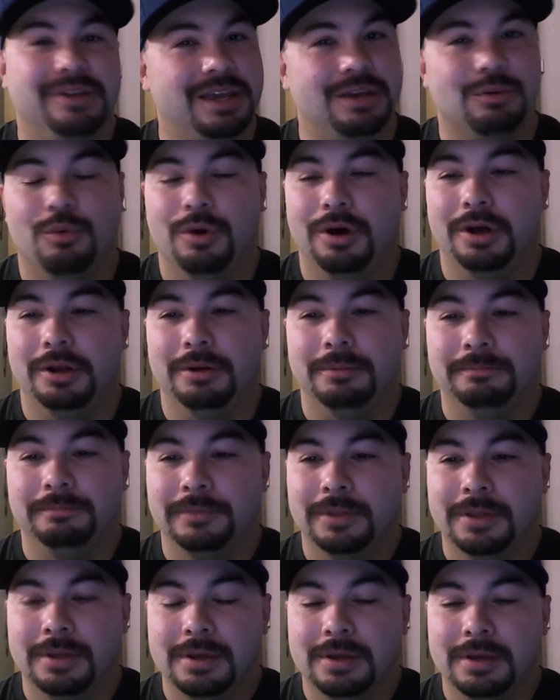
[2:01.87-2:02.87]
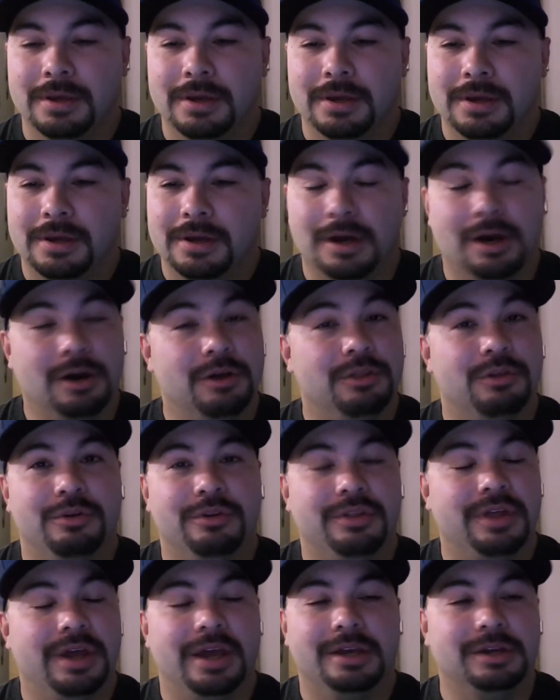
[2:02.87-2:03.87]
eight, one. Other than
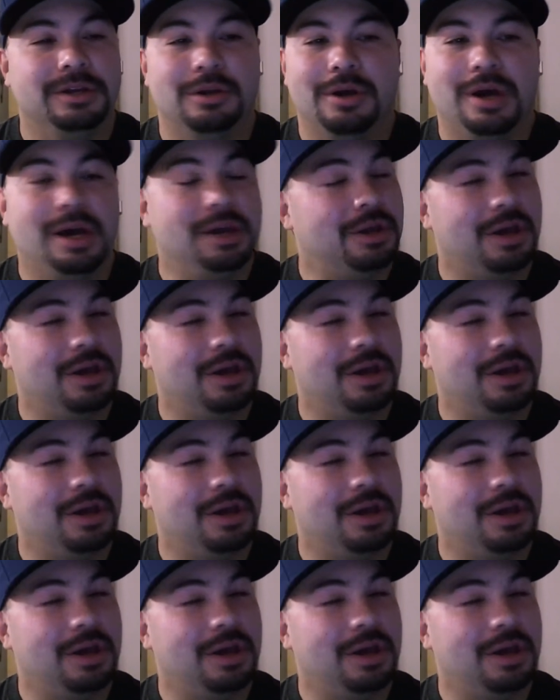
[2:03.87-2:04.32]
that, you know, I,